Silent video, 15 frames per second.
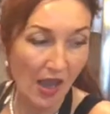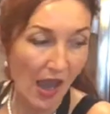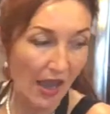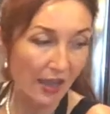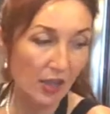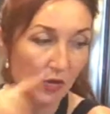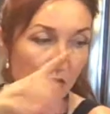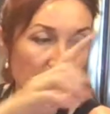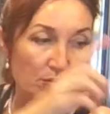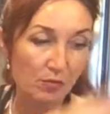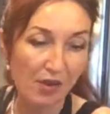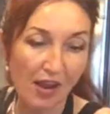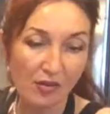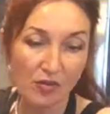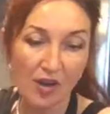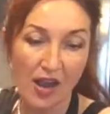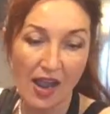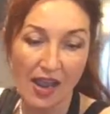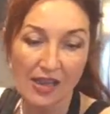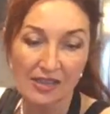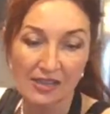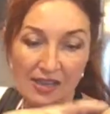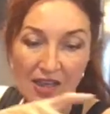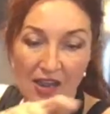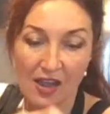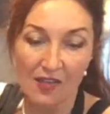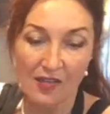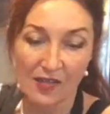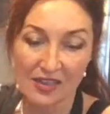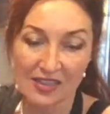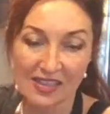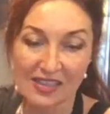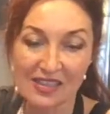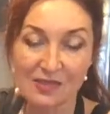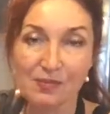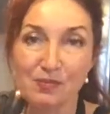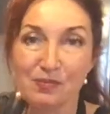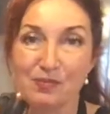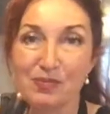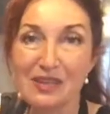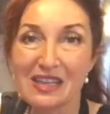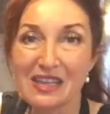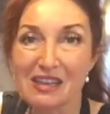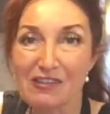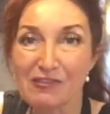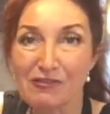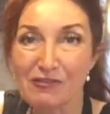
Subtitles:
I'm gonna use some brown rice. This is beef.